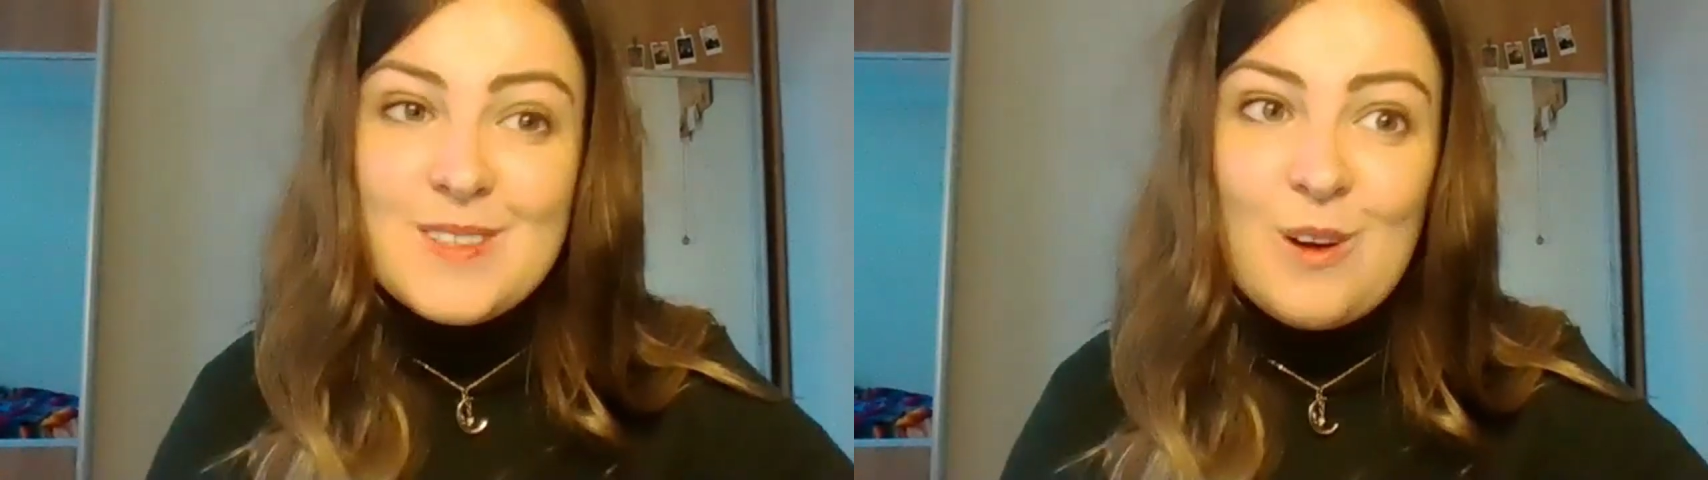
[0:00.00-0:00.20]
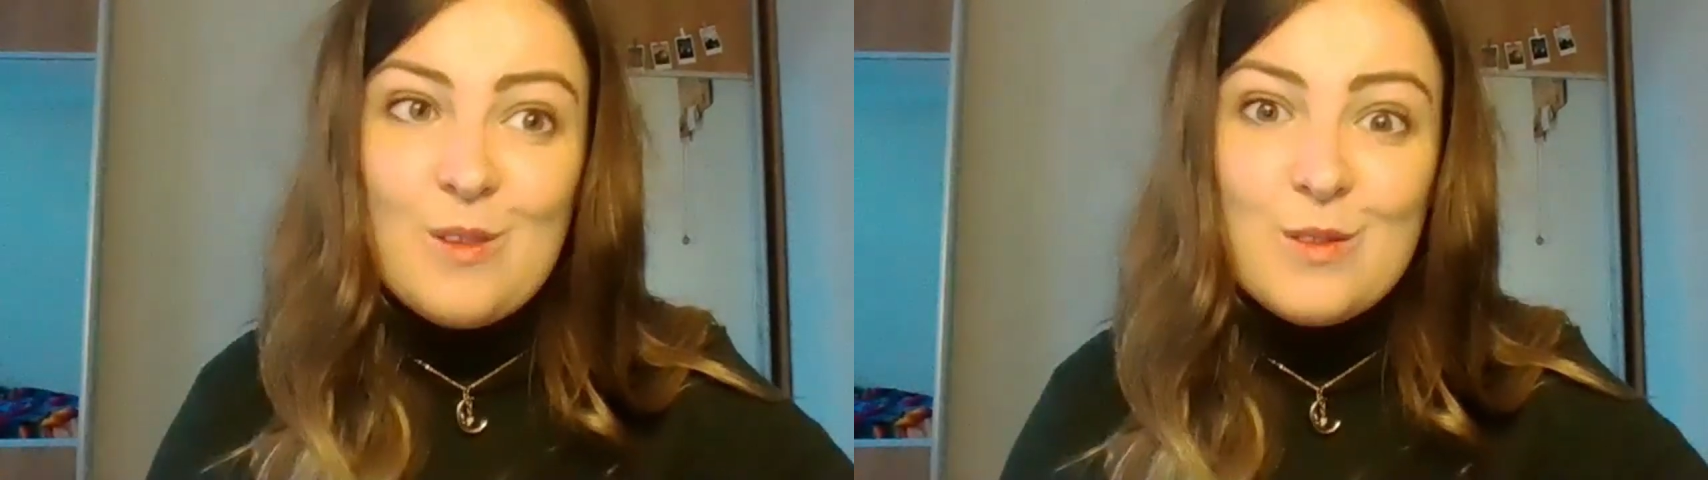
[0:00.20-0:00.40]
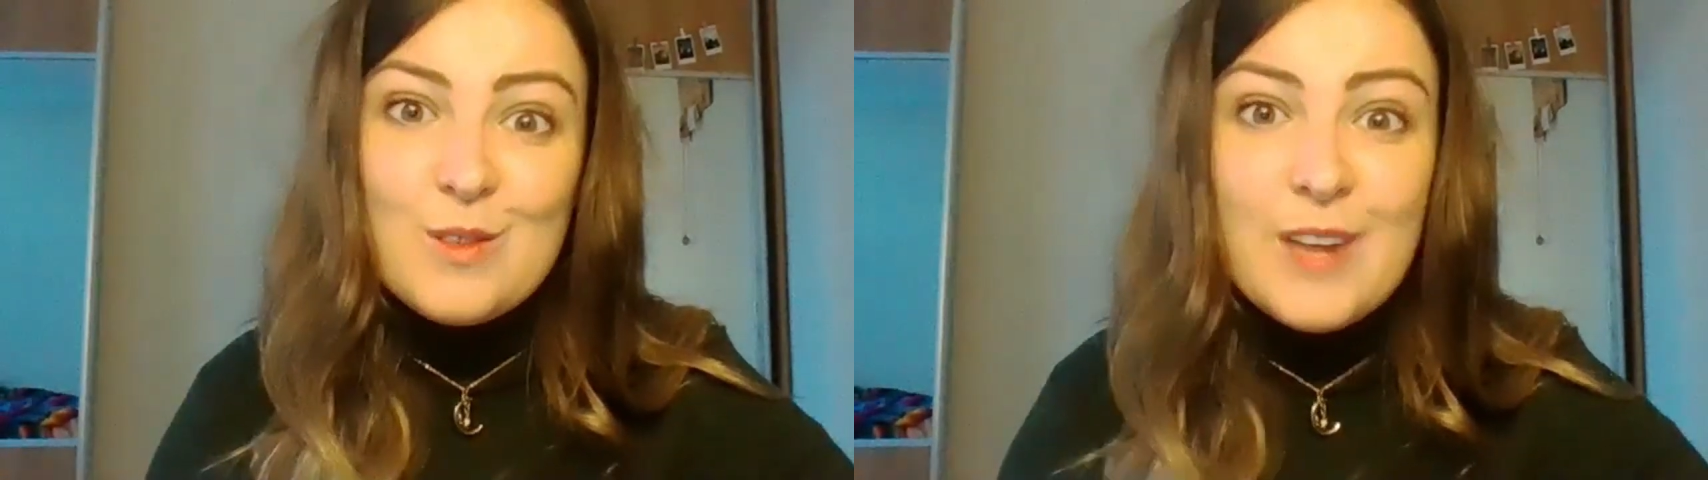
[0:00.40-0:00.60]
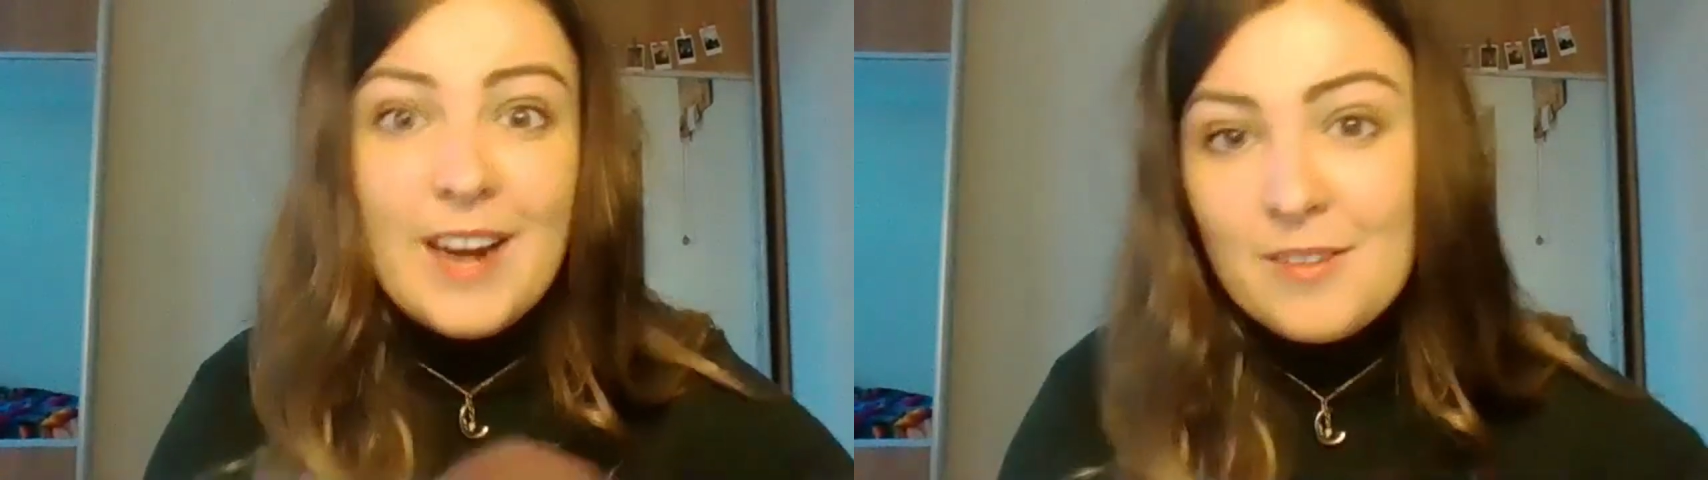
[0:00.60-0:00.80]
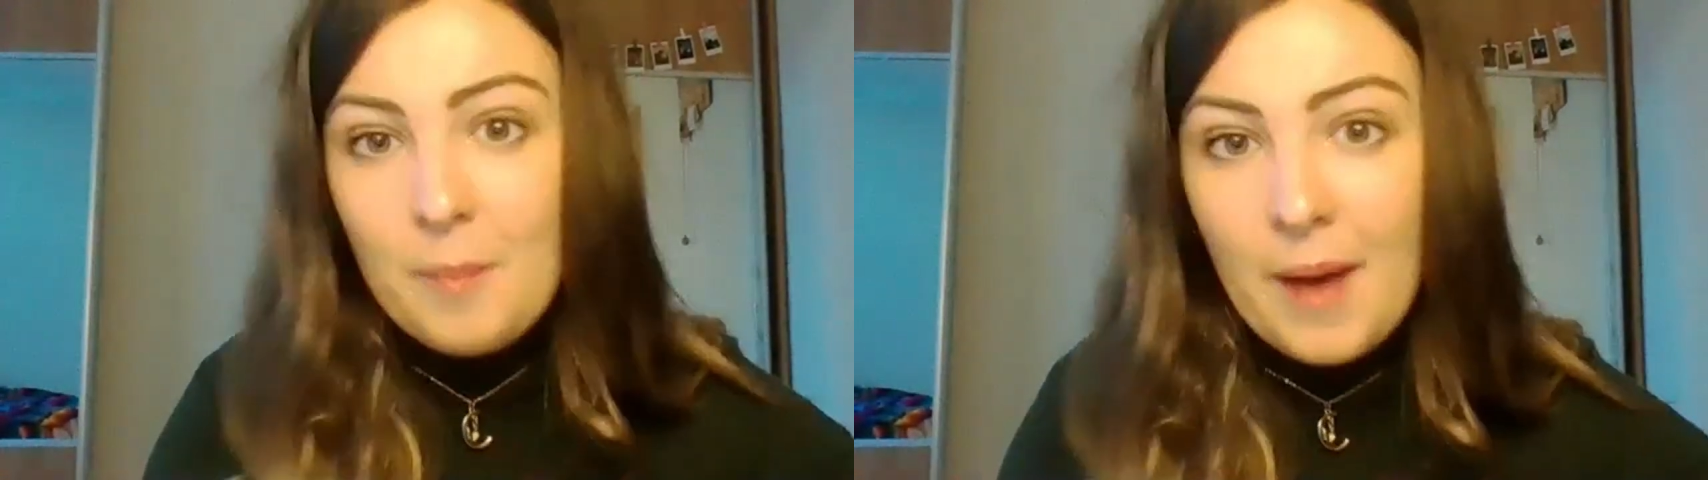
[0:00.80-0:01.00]
So
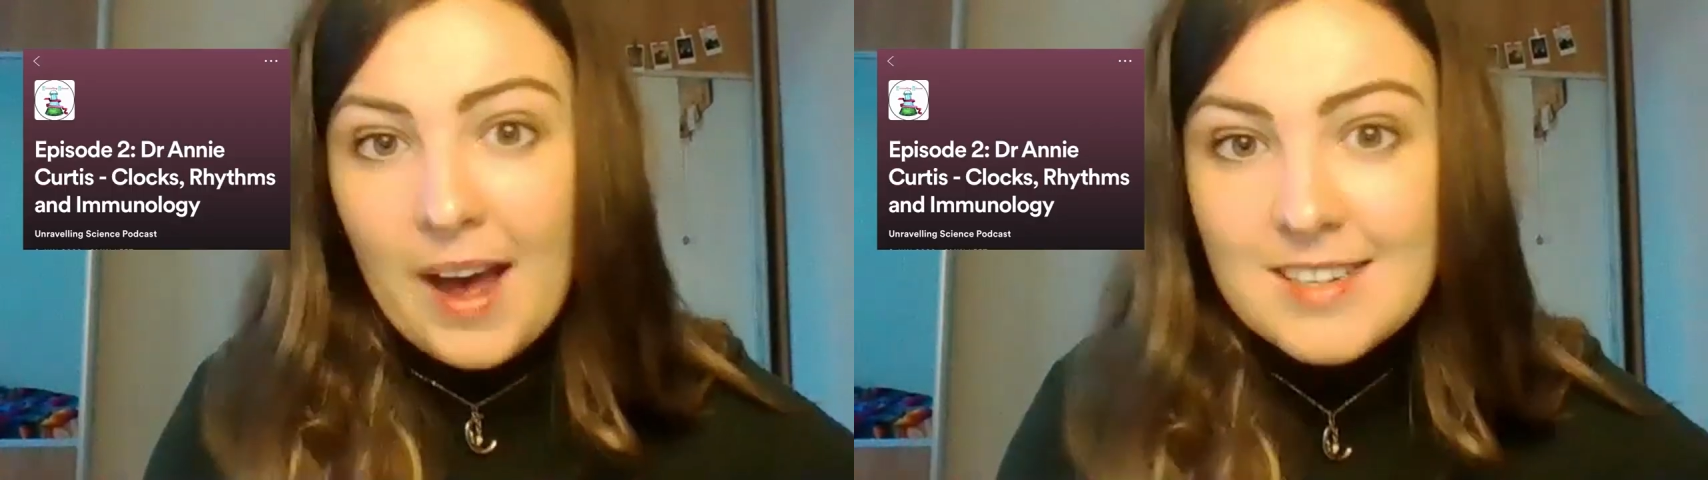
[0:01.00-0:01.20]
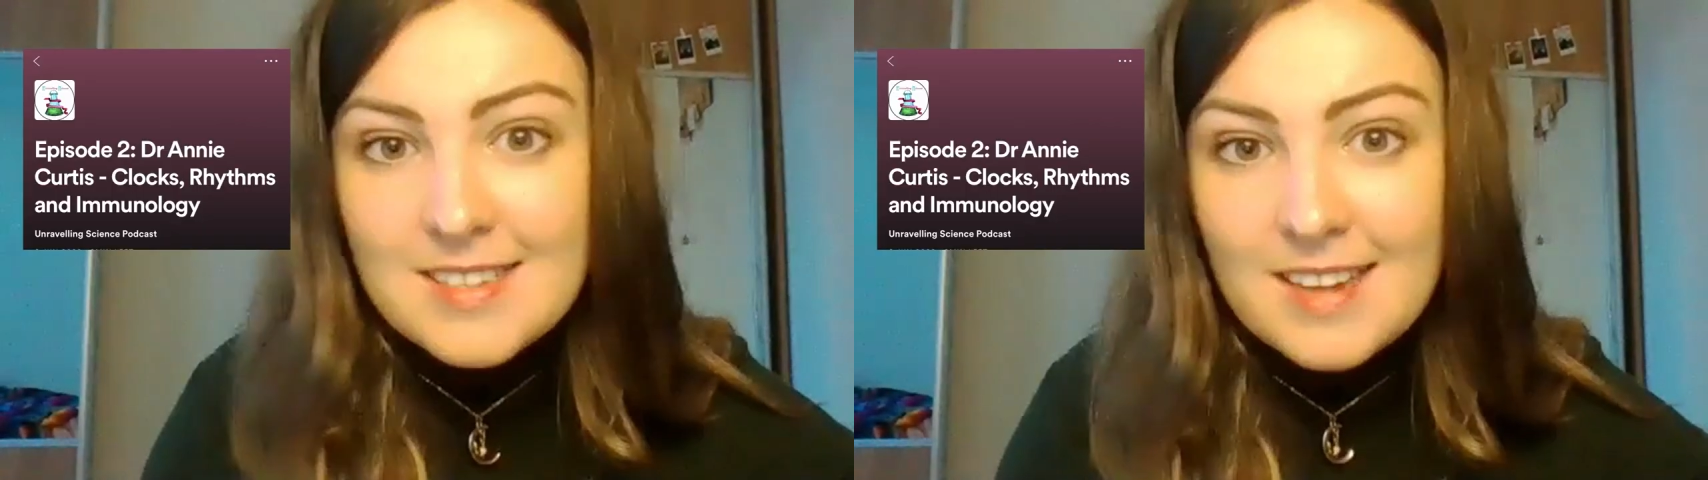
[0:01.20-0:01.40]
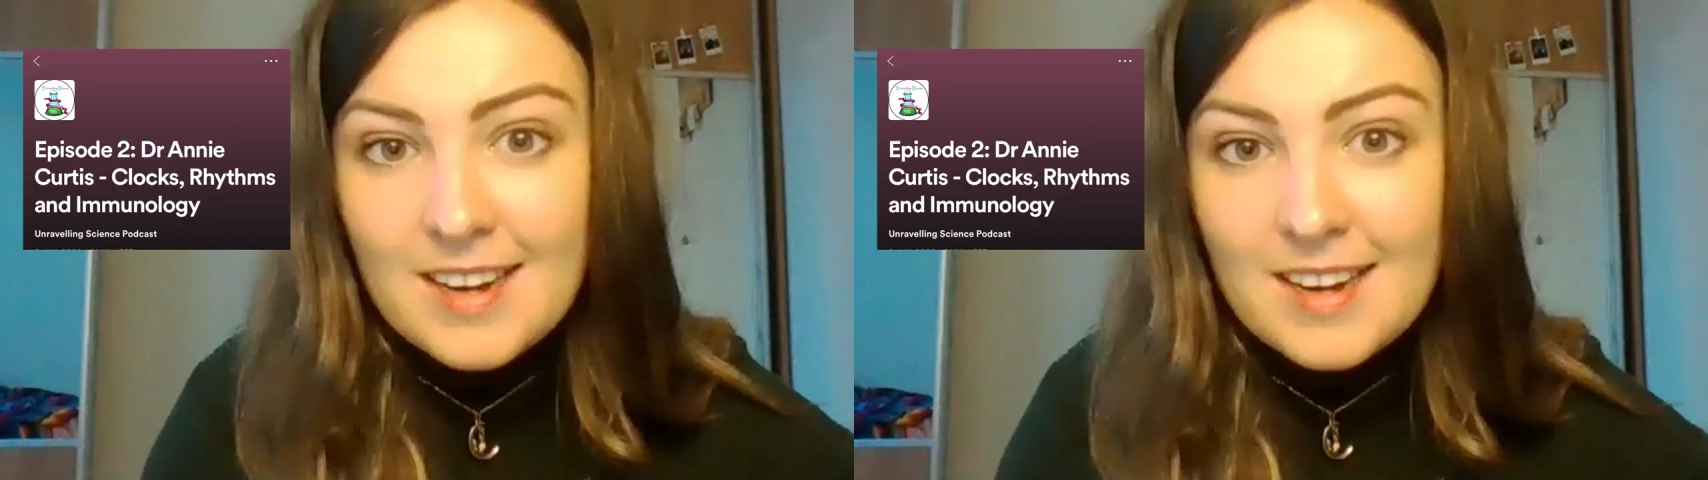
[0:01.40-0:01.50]
straight off the bat,